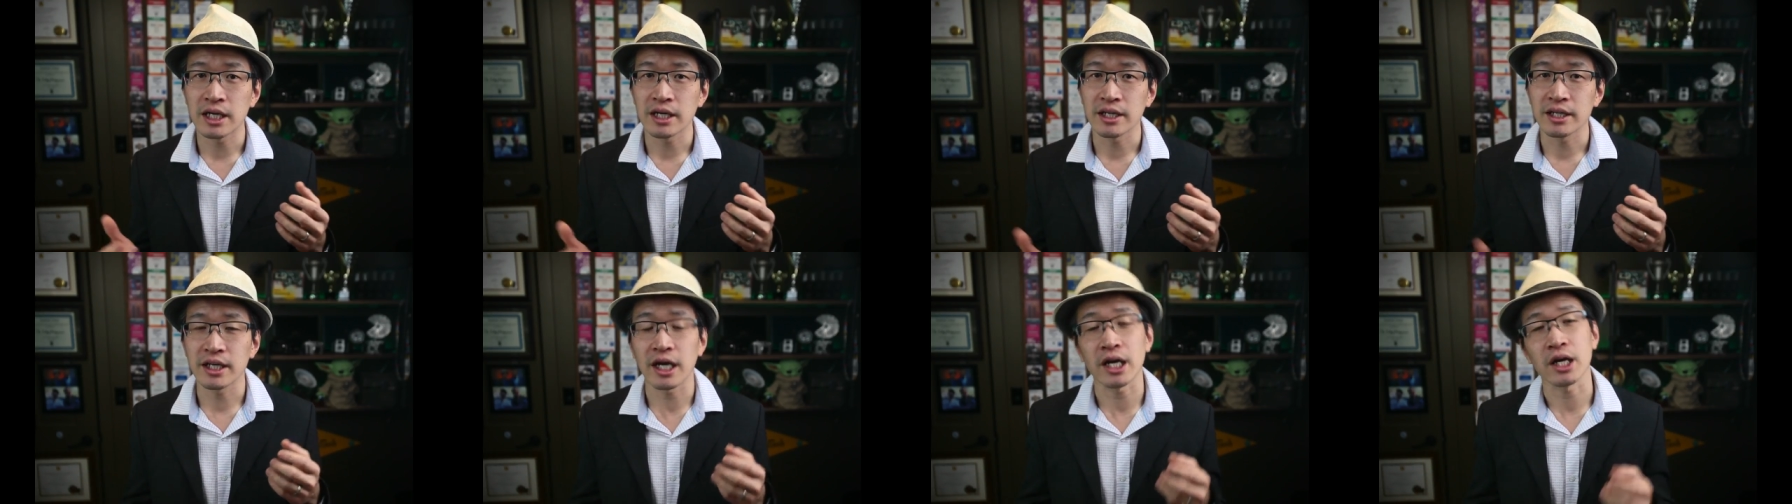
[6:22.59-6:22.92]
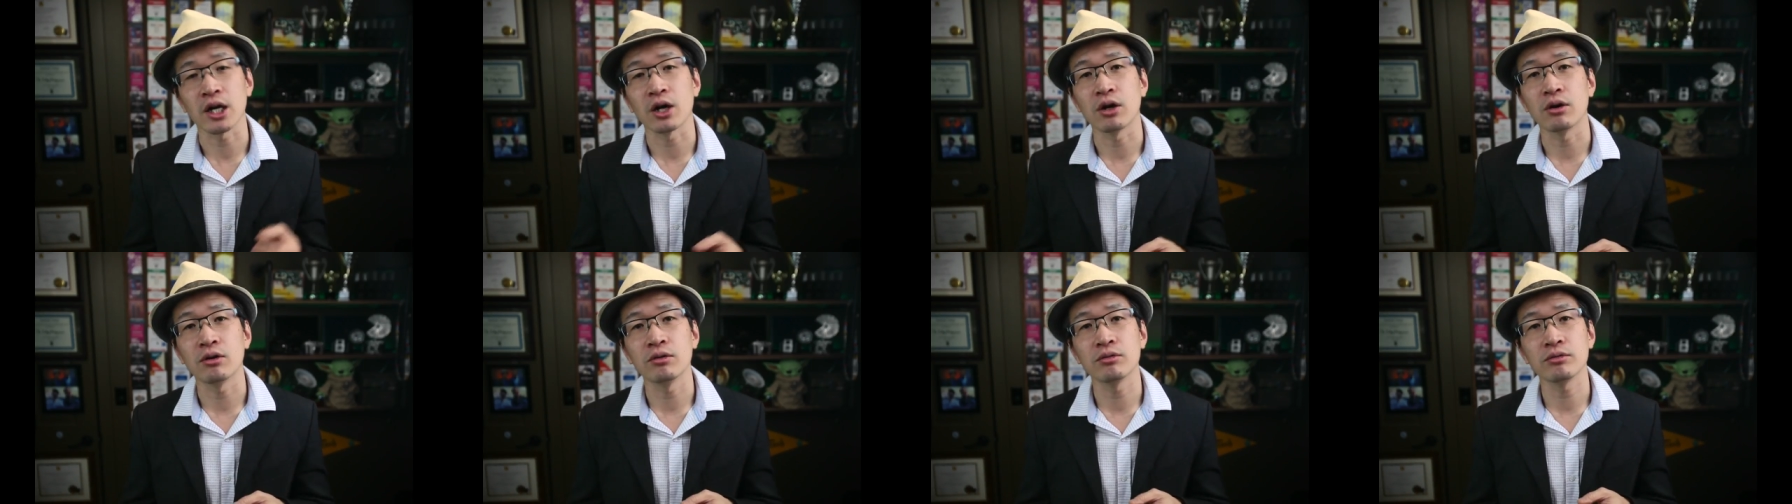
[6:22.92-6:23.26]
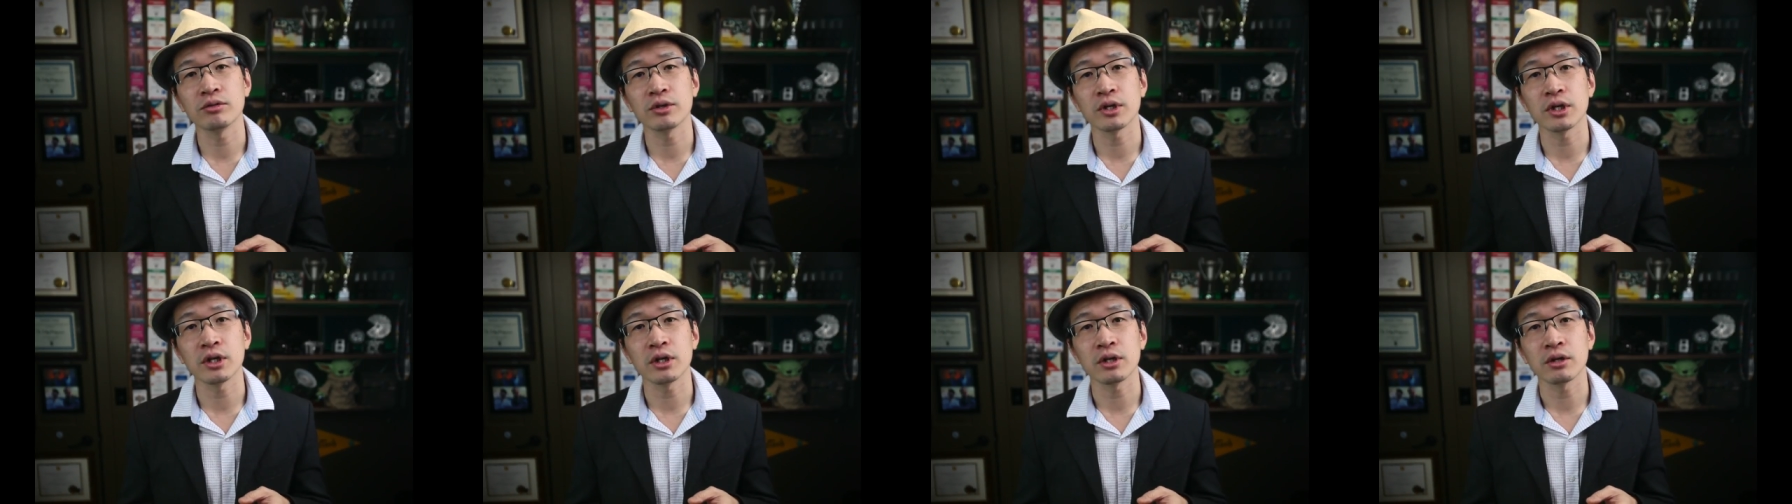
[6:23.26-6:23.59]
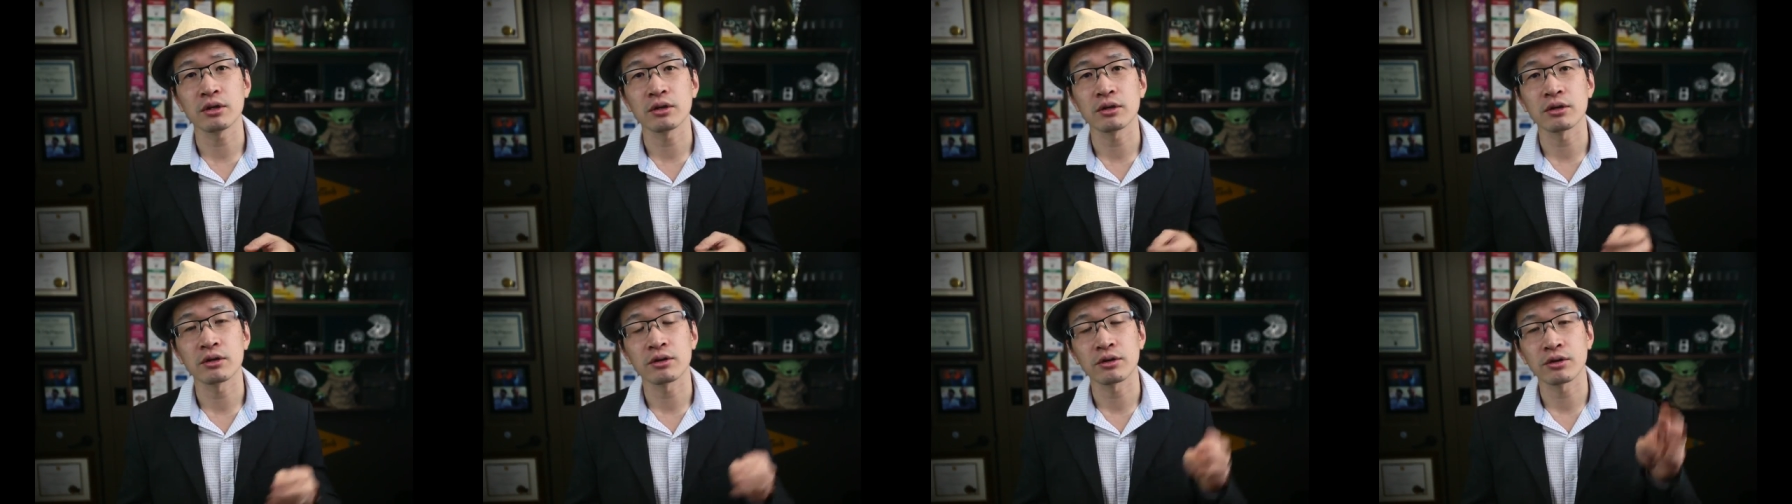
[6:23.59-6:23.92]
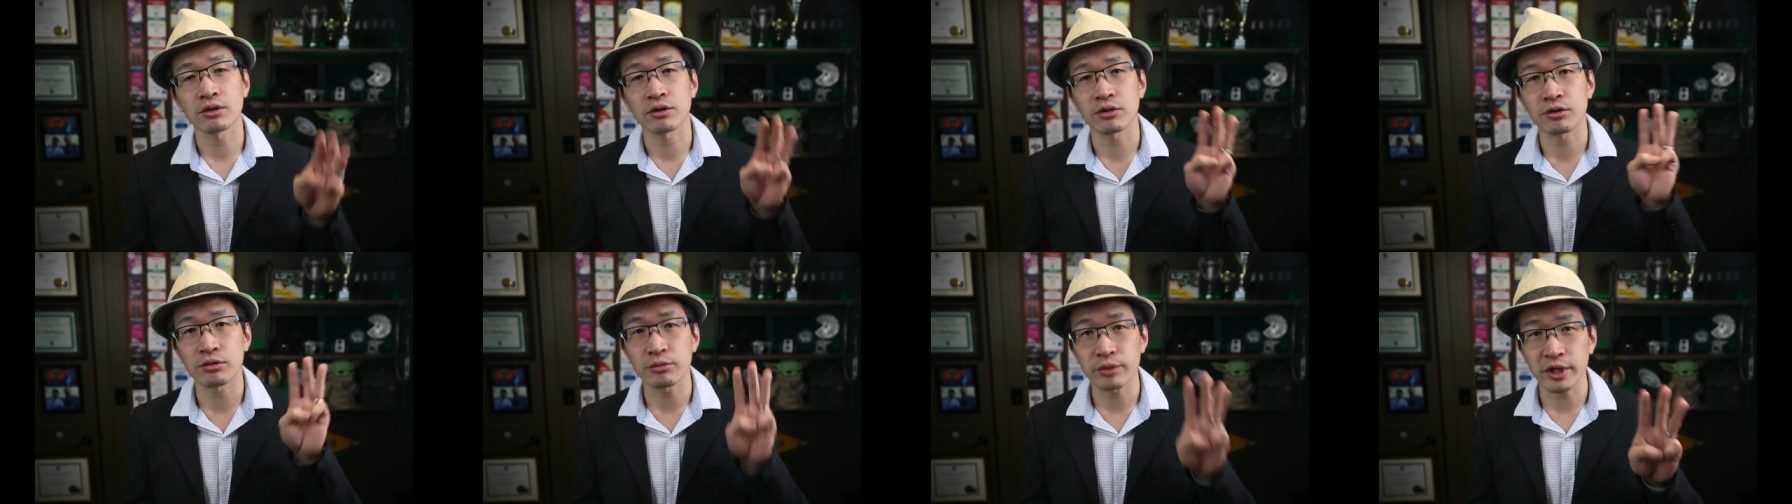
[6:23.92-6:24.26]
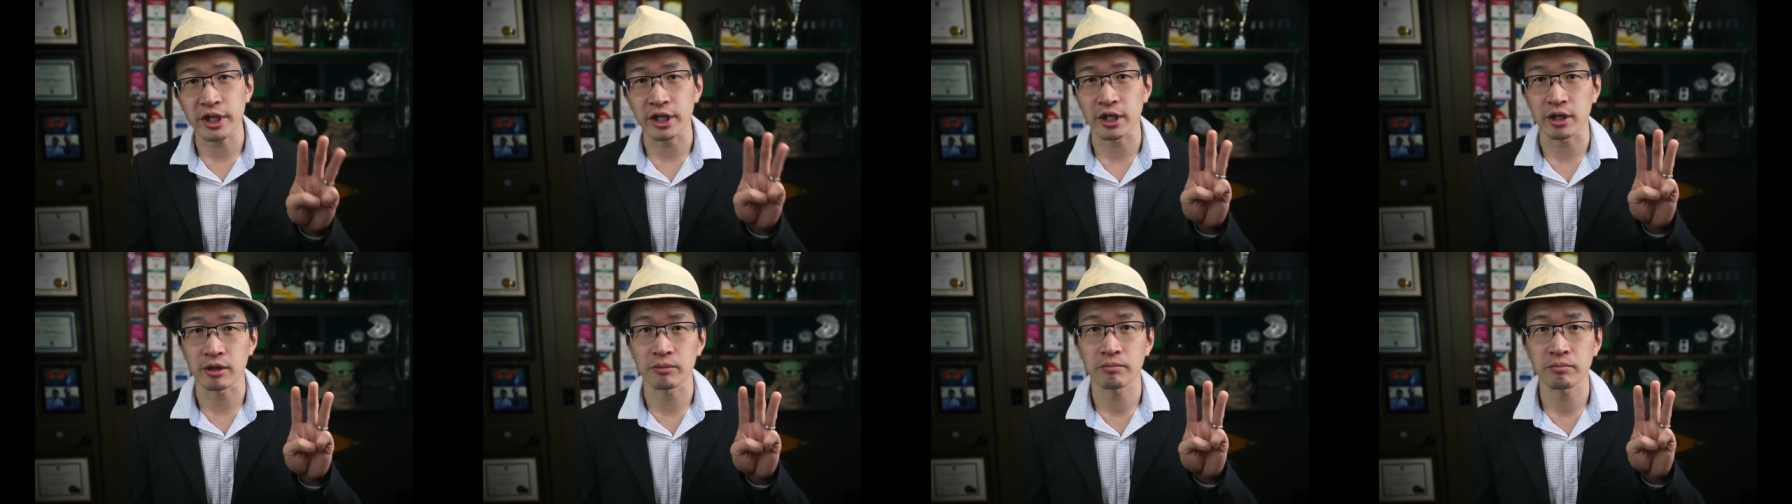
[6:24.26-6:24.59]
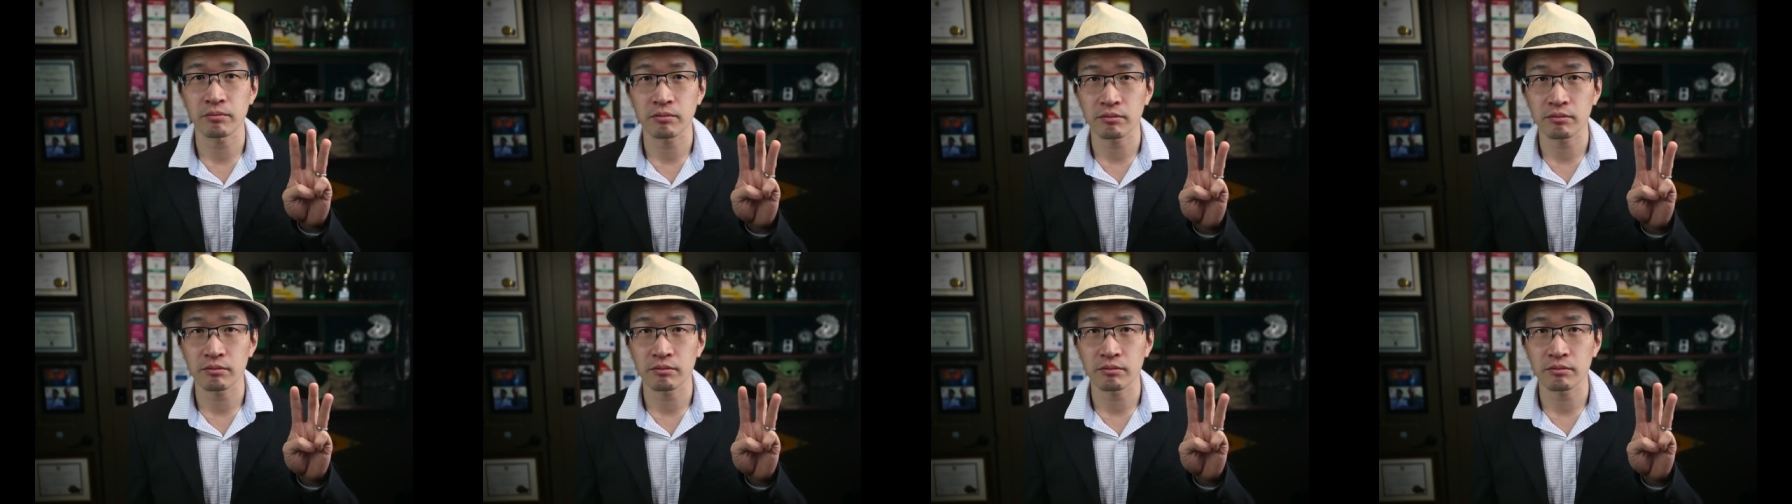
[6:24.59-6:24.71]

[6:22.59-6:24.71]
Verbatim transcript: Yet only three